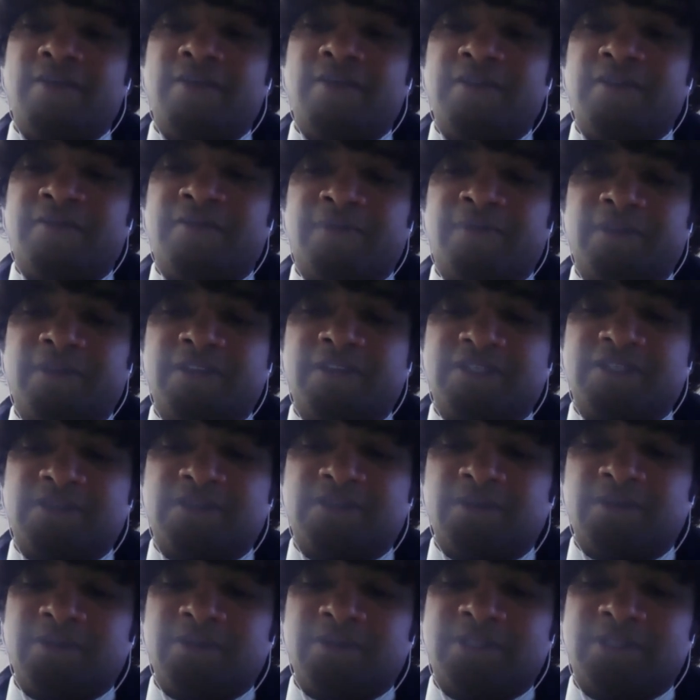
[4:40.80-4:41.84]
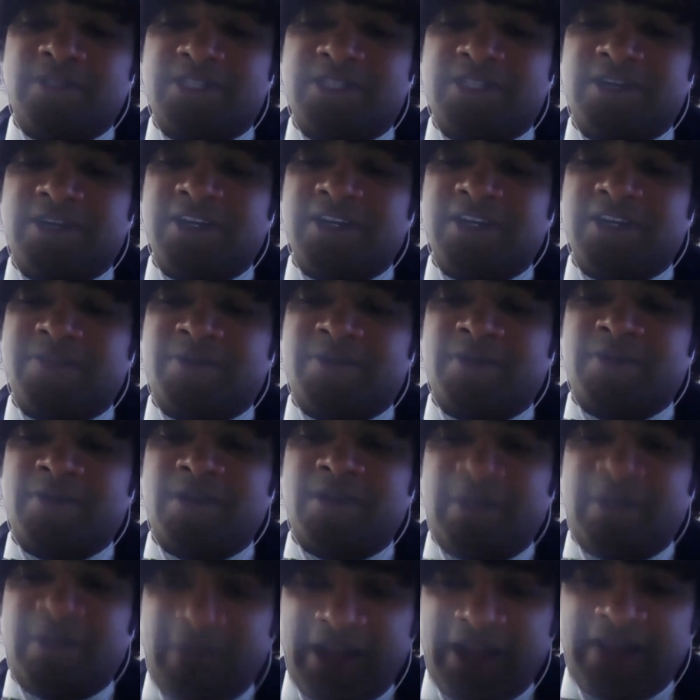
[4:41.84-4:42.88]
when this school was starting its
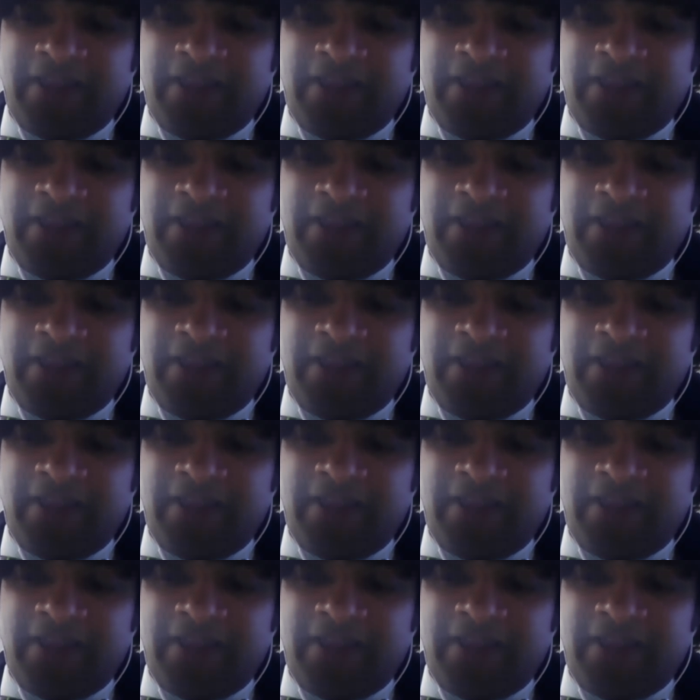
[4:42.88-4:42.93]
program and the